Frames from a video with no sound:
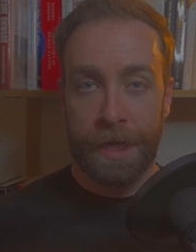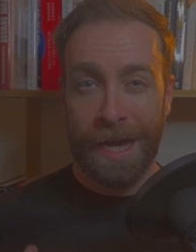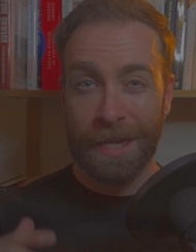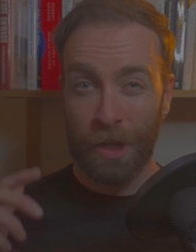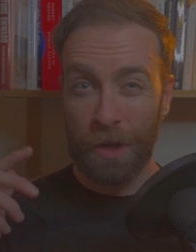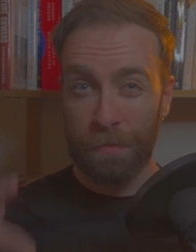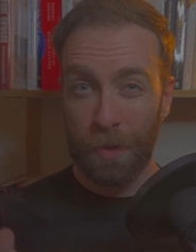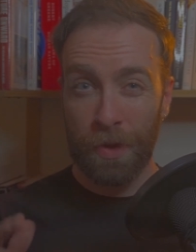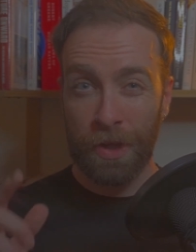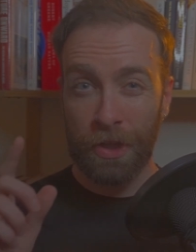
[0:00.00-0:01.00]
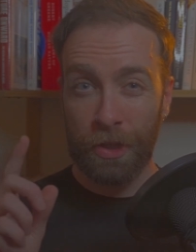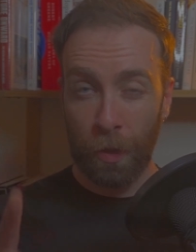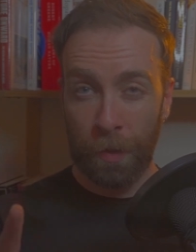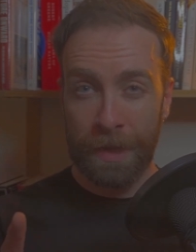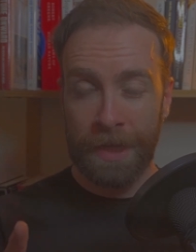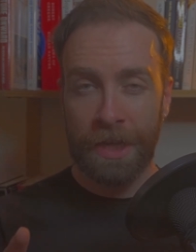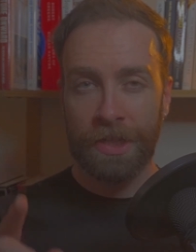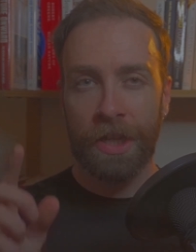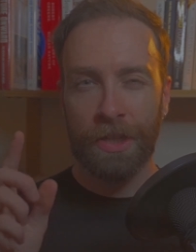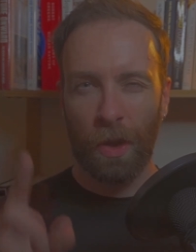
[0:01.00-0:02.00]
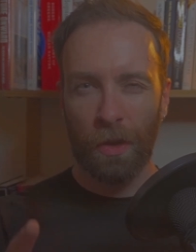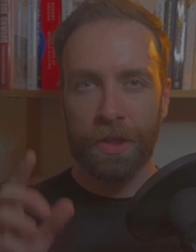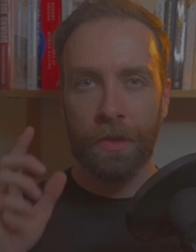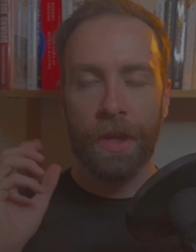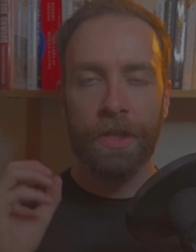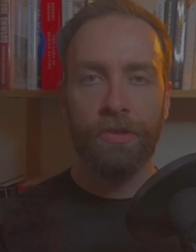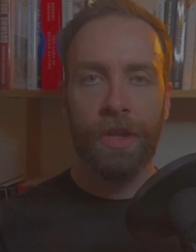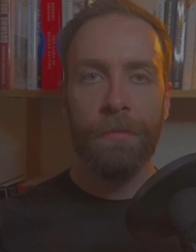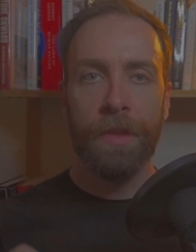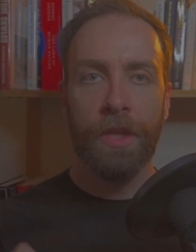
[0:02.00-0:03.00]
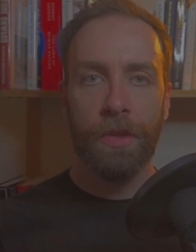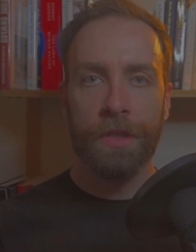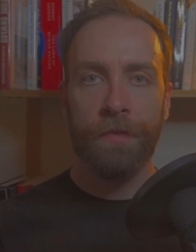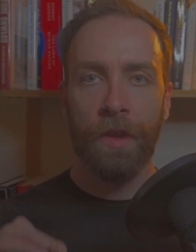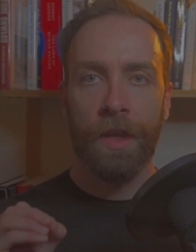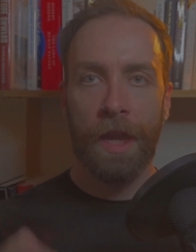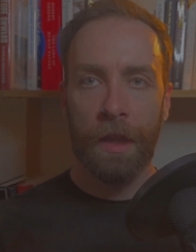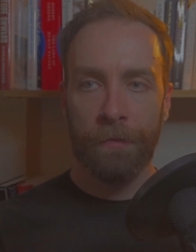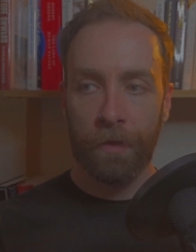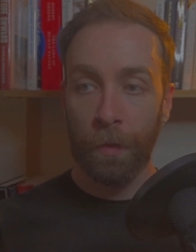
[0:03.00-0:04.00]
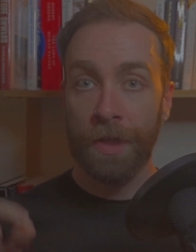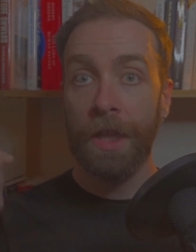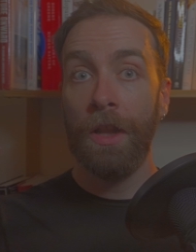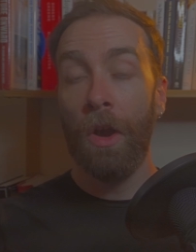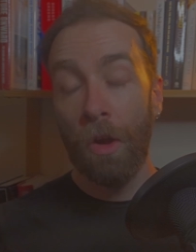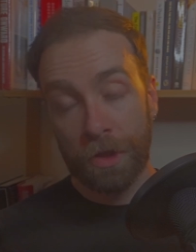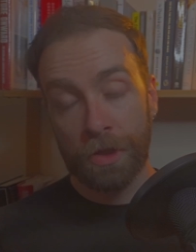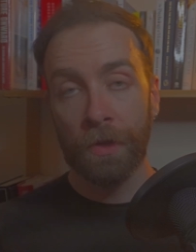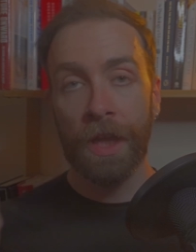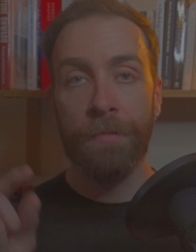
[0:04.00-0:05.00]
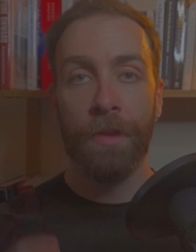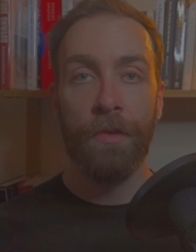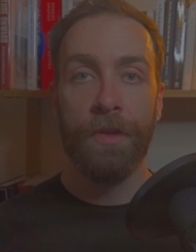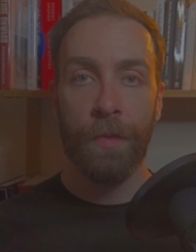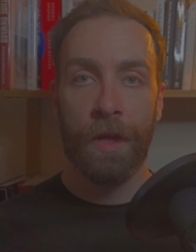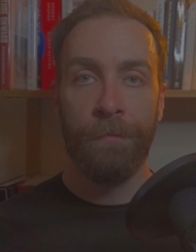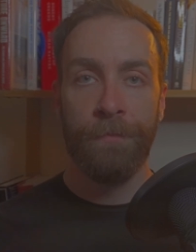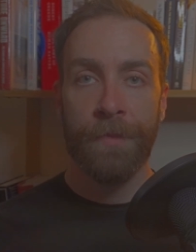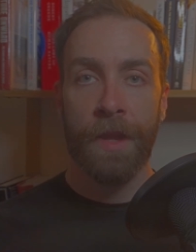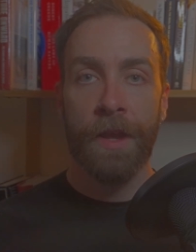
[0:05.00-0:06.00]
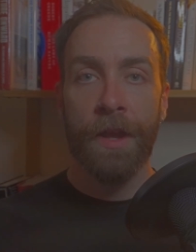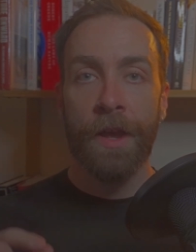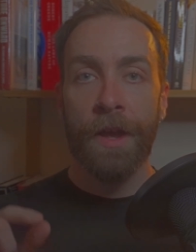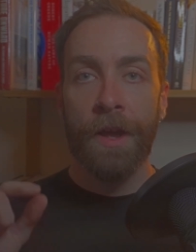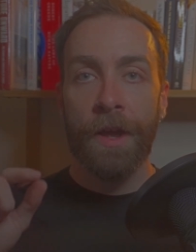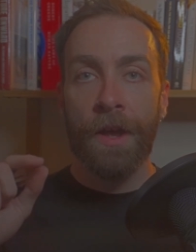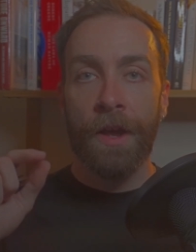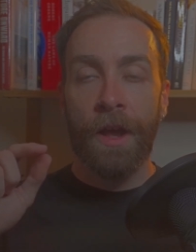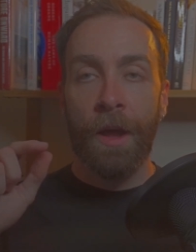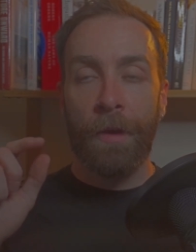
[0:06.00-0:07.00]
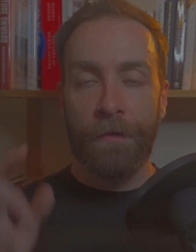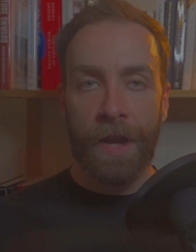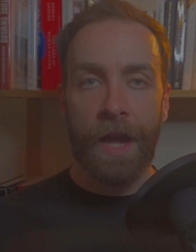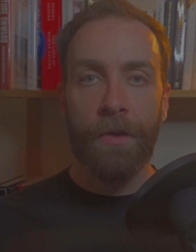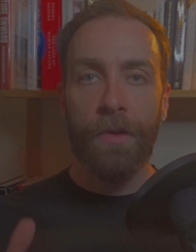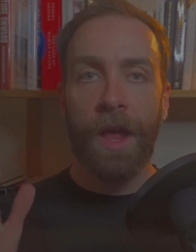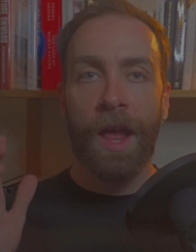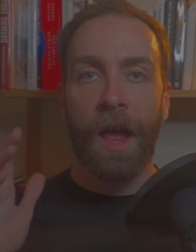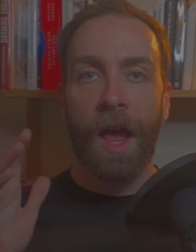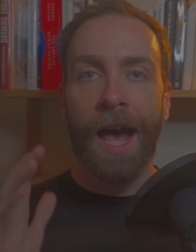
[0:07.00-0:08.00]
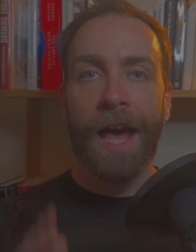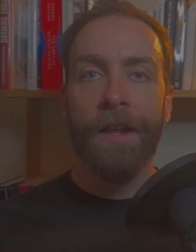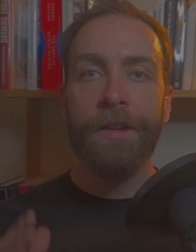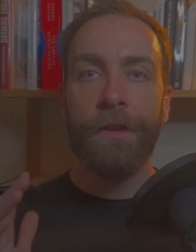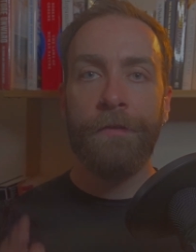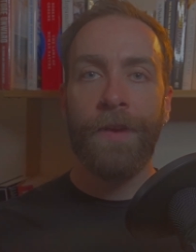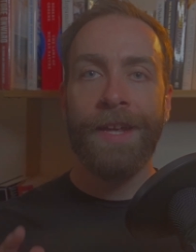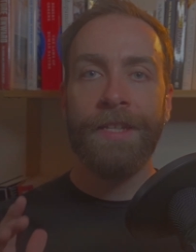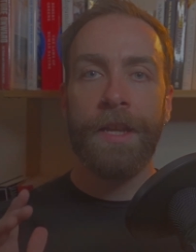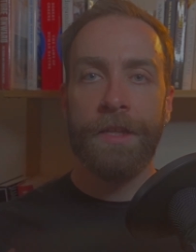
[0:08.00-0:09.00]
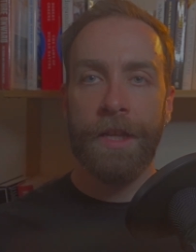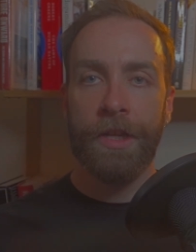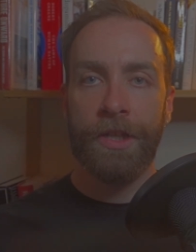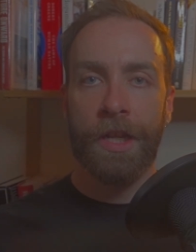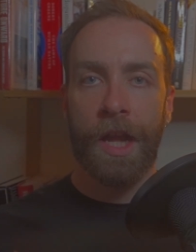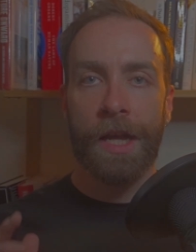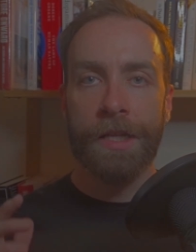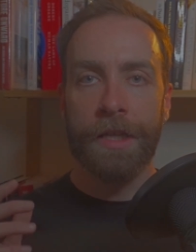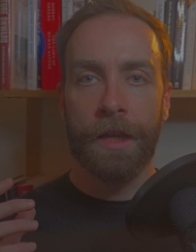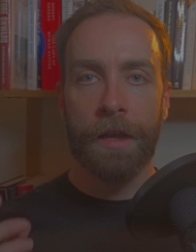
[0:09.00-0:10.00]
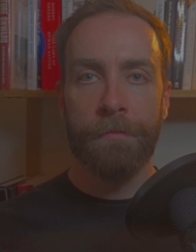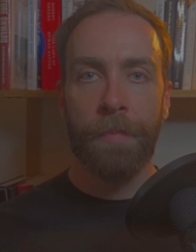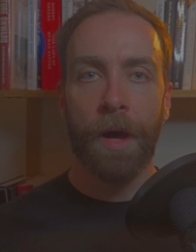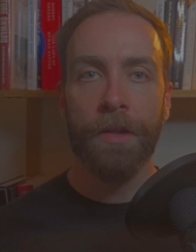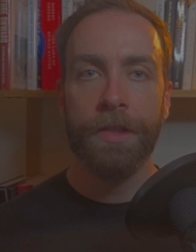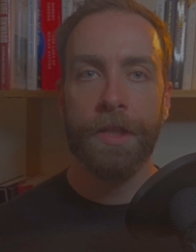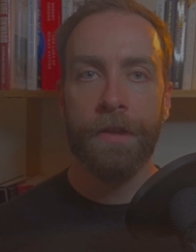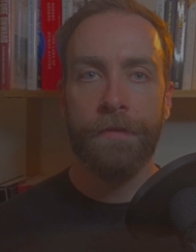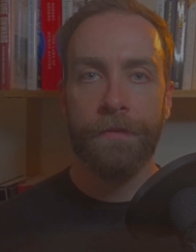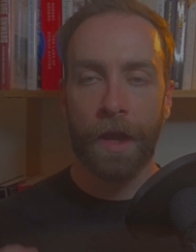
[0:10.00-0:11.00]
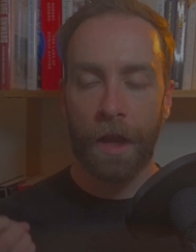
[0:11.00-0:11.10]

And her book, Dopamine Nation, is also extremely useful and helpful, which I'll also link below as well. But for now, Anna defines addiction as the compulsive